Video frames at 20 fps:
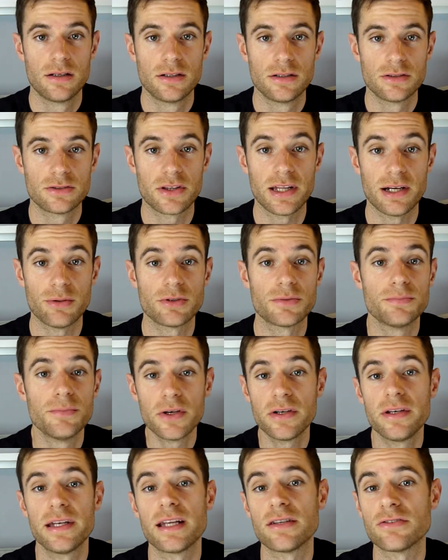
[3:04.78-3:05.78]
So that was
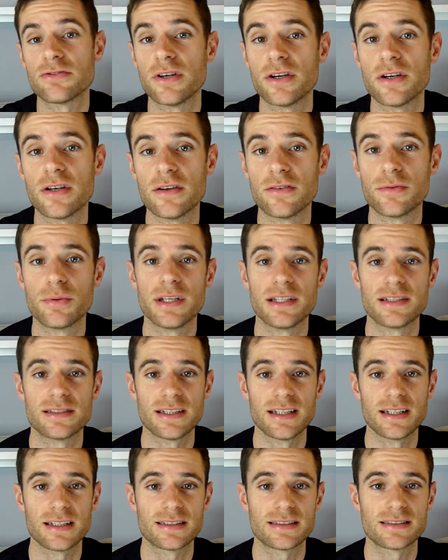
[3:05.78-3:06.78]
Monday's run of week
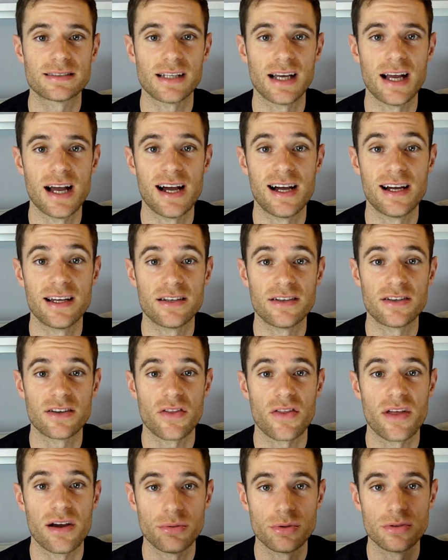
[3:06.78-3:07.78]
6, and
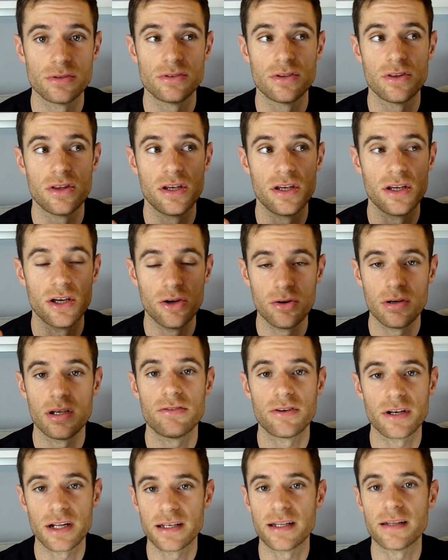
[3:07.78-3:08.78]
that was the only run
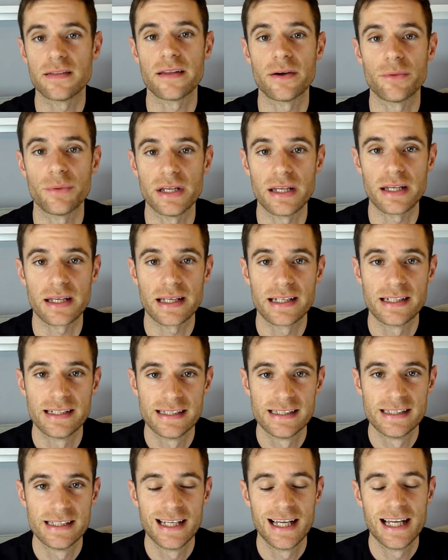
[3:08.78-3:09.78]
I did that week.
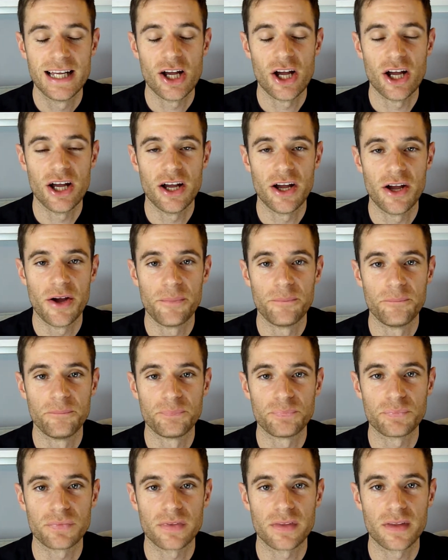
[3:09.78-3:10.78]

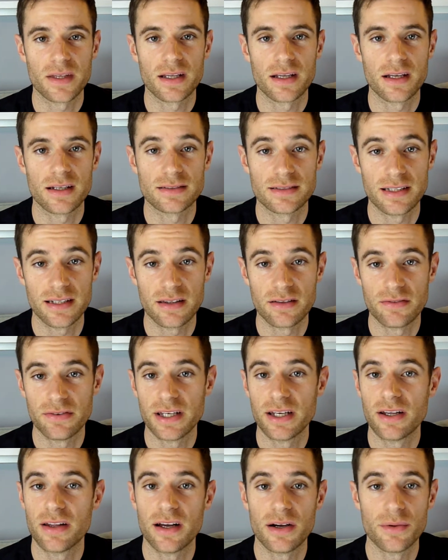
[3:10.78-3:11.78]
I said in the
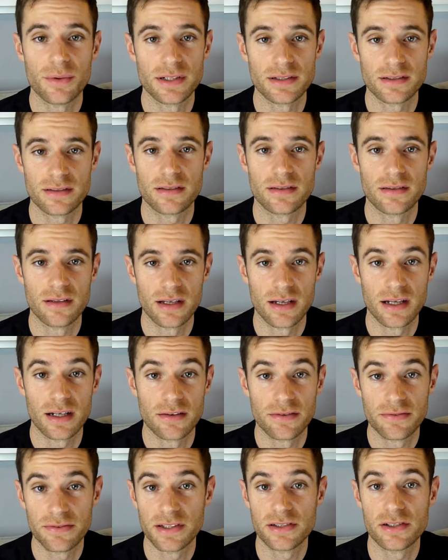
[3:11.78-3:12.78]
video that I had a
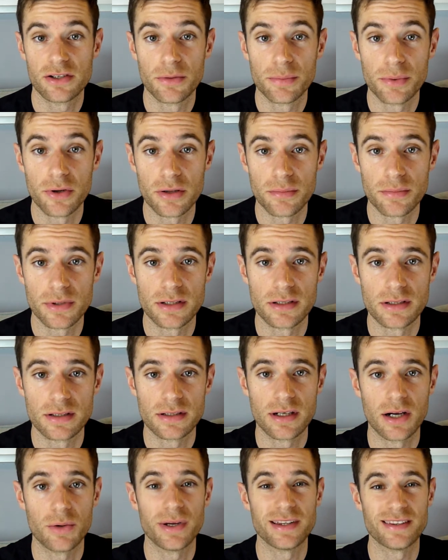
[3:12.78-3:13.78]
physio appointment.
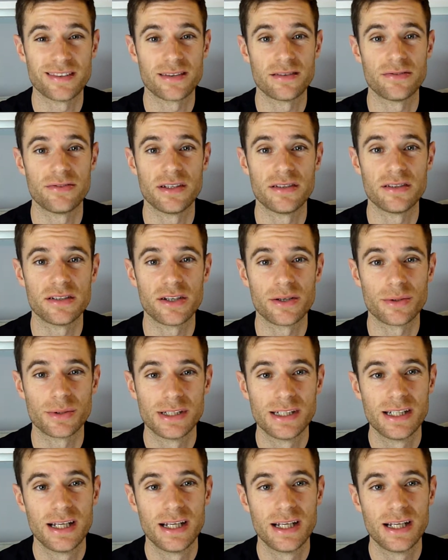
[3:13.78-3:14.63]
I went to the physio.